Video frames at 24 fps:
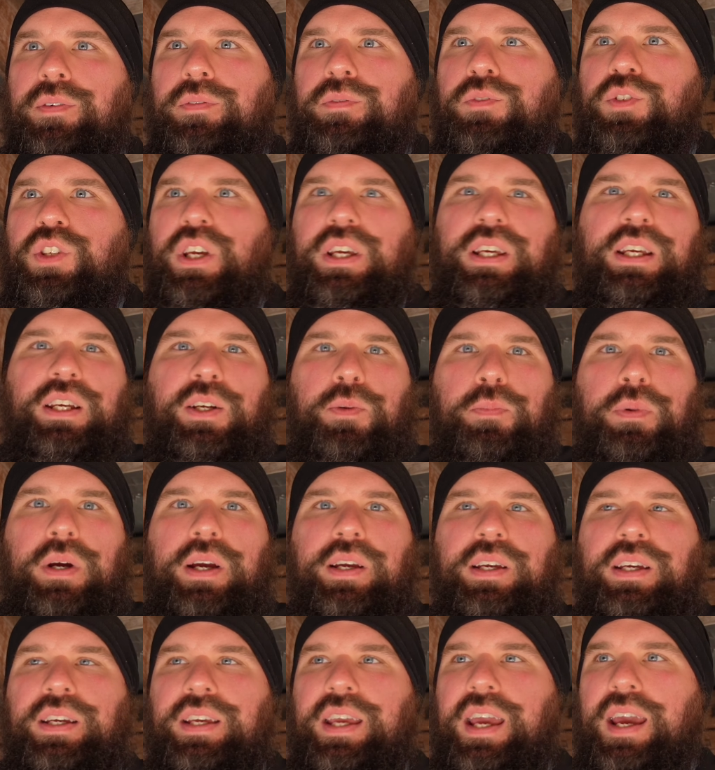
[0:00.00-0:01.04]
taking a
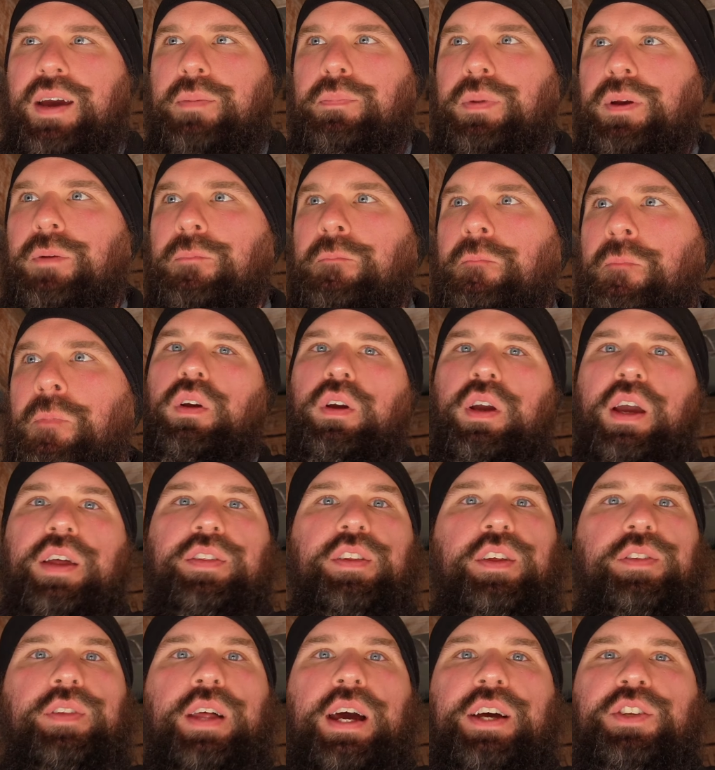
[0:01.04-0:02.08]
break and camping. And
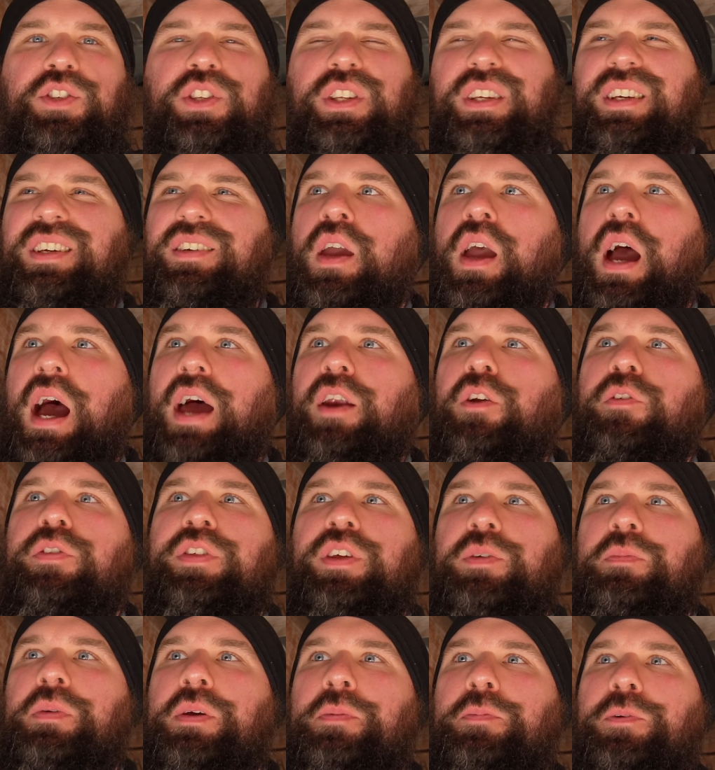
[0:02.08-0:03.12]
then lastly, I don't
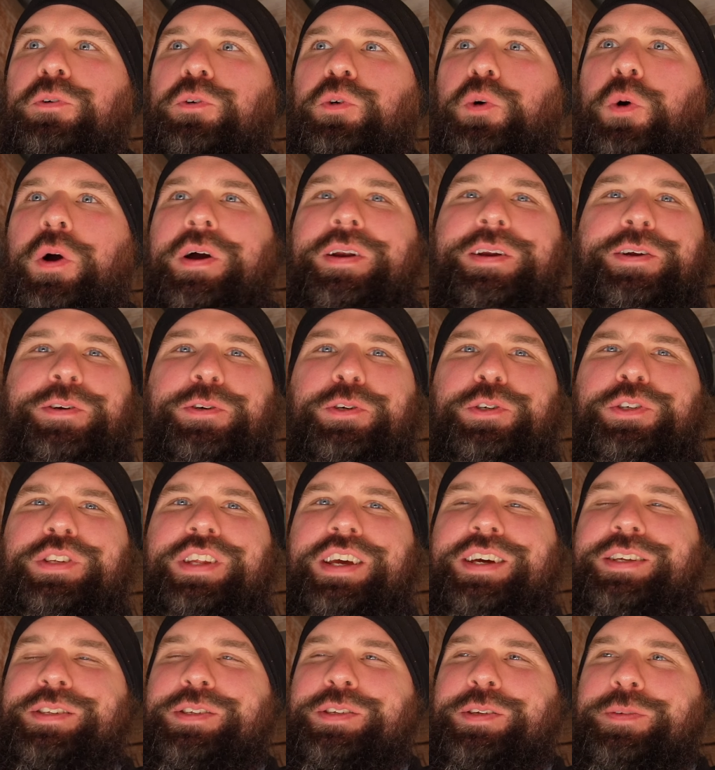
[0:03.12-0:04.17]
think people quite
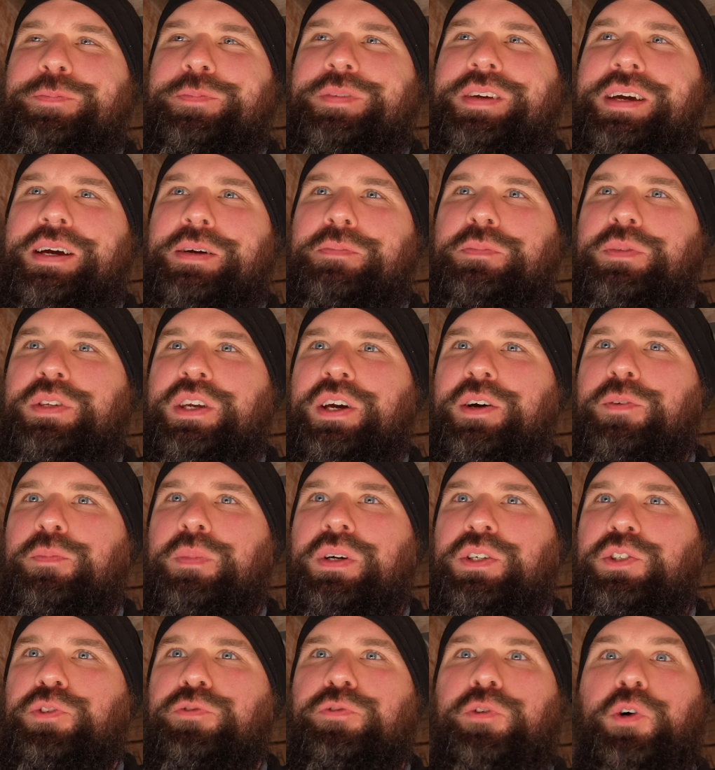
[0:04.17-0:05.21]
understand sometimes how
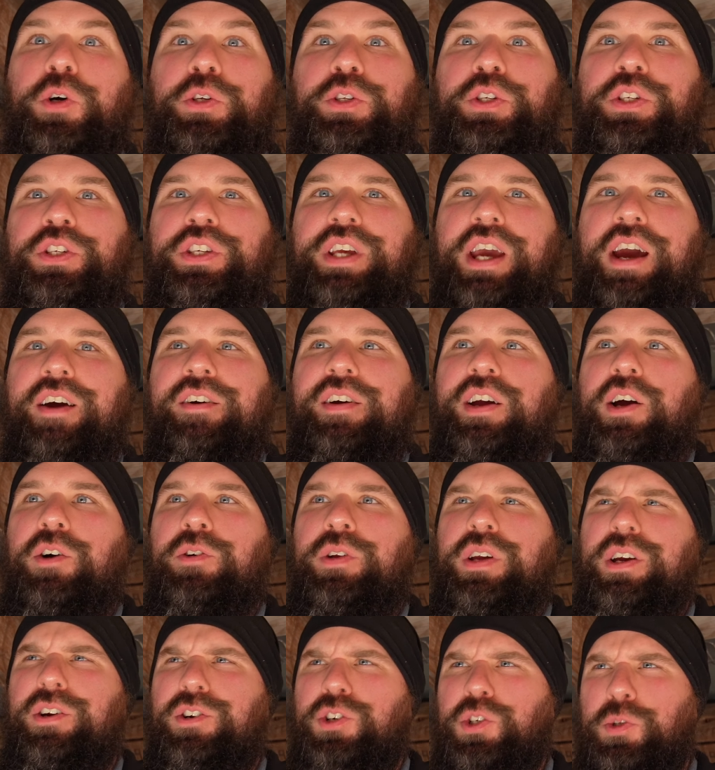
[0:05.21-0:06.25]
much voices carry out
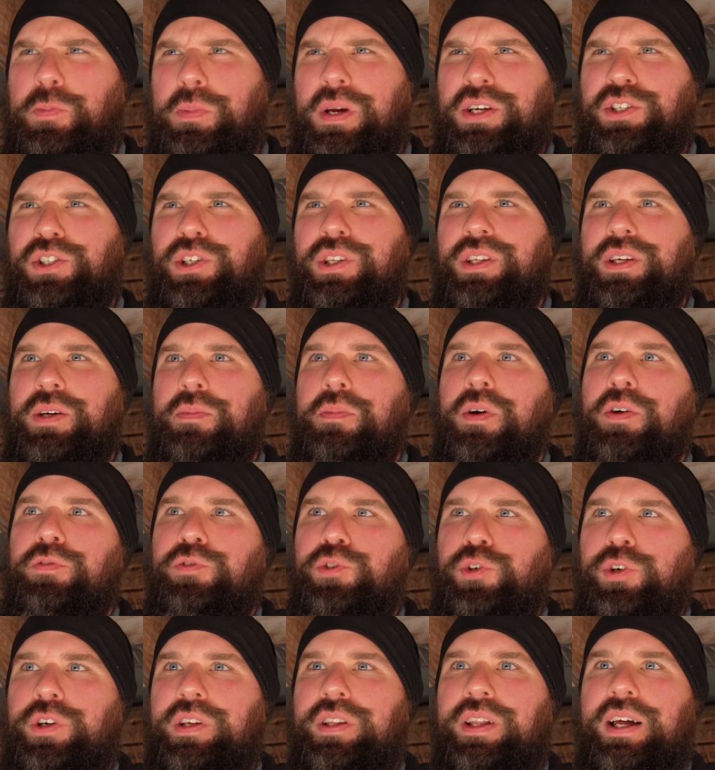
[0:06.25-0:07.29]
here, especially above
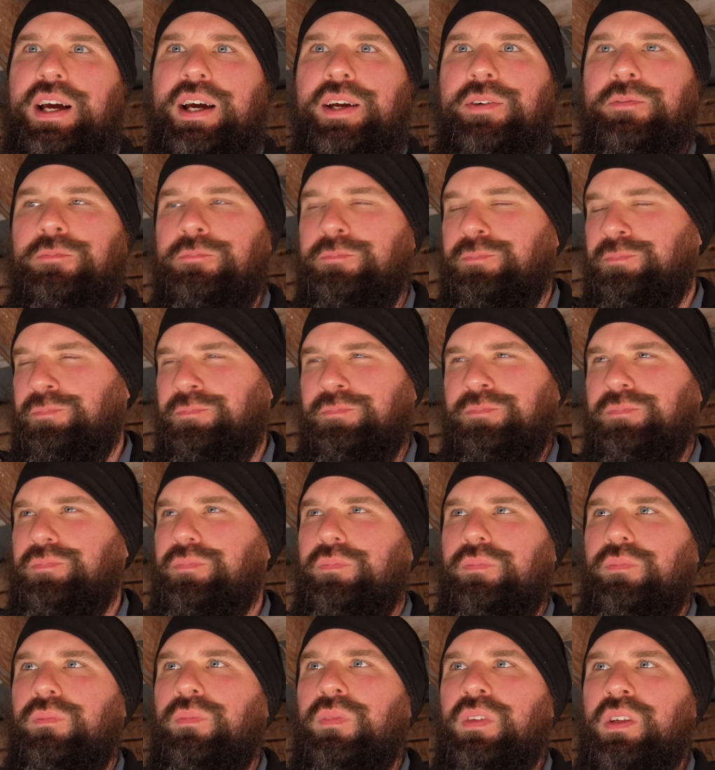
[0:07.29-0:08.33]
tree line.
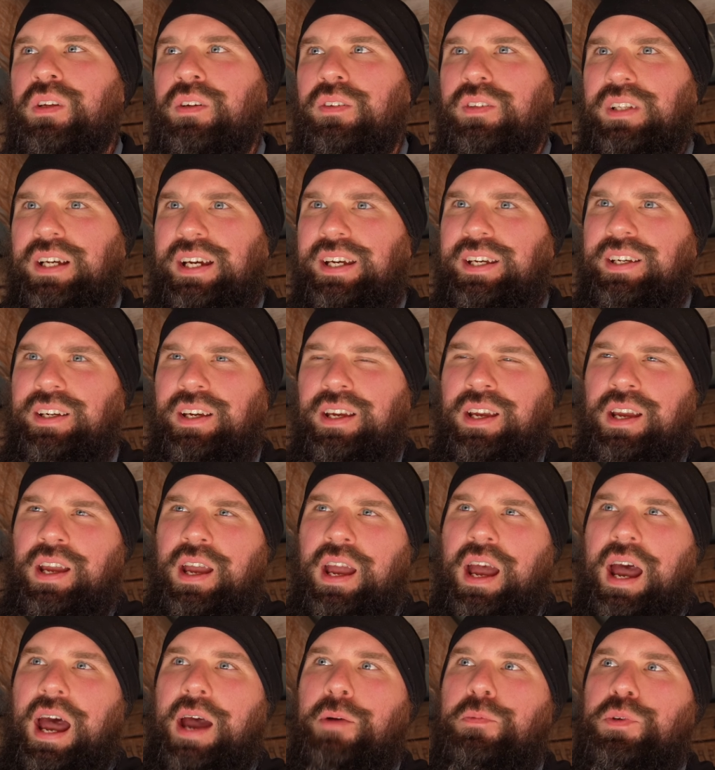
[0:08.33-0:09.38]
Like,
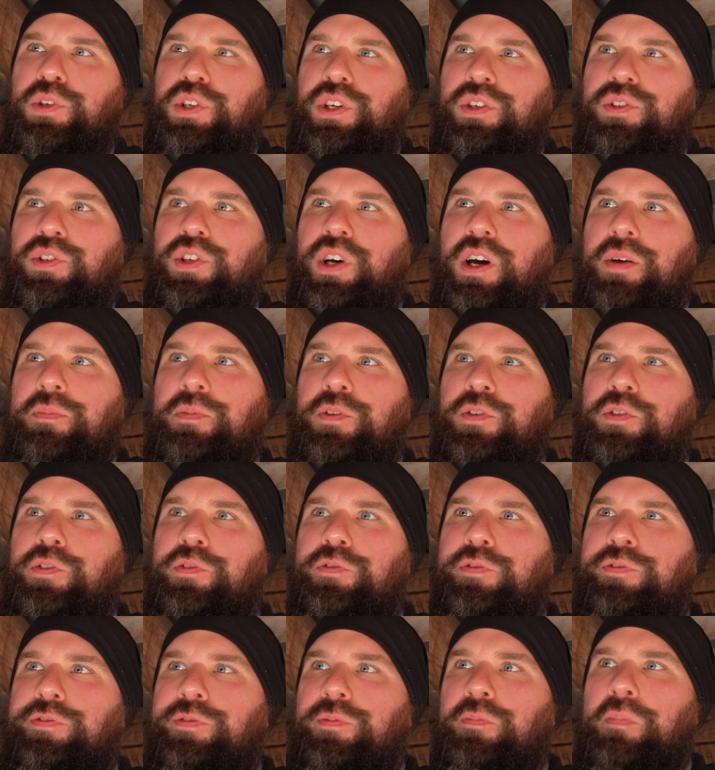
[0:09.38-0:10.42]
I was on top
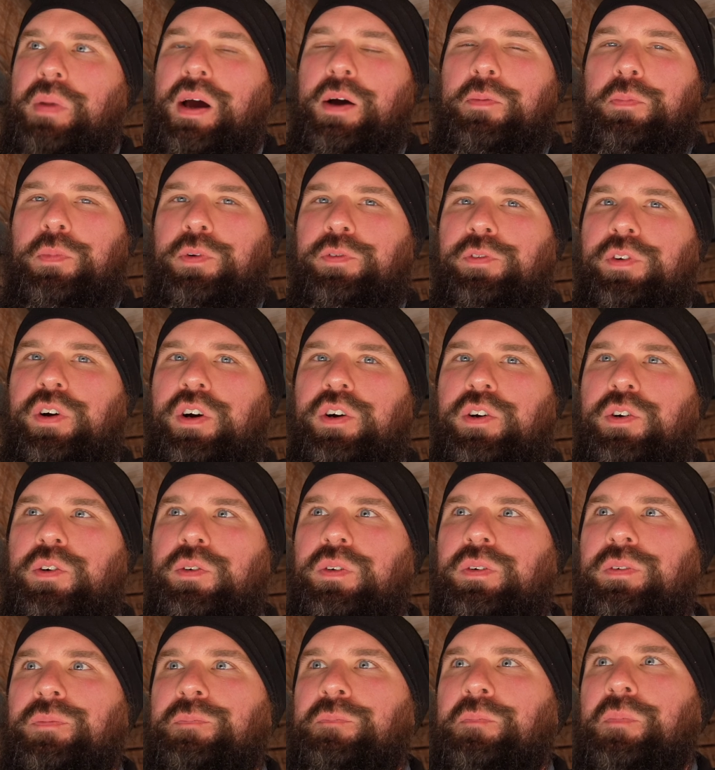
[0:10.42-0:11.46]
of Mount
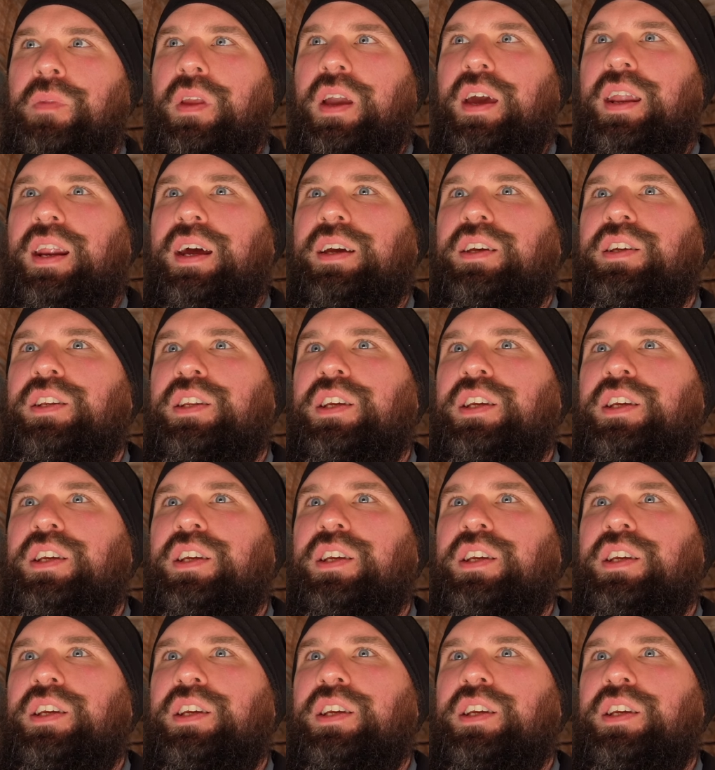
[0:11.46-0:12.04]
Monroe and I could